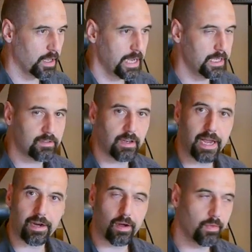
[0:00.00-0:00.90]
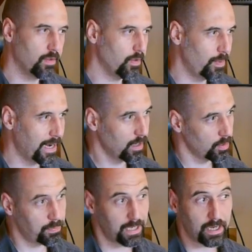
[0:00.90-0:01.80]
it's like on a
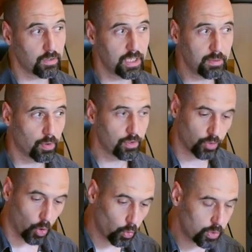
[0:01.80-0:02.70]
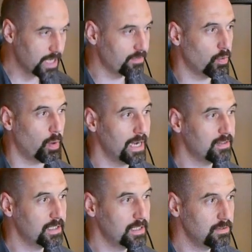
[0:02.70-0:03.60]
regular piano keyboard, you only have the
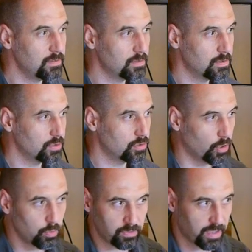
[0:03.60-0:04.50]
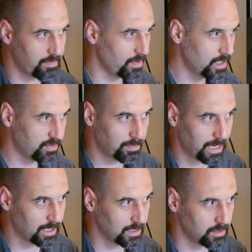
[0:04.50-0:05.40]
white keys, you don't have any of the
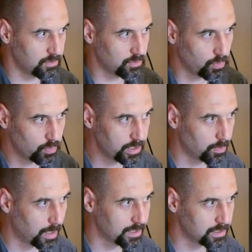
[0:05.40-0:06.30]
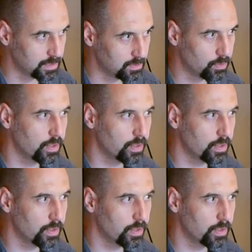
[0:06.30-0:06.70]
black keys, it's only the white keys.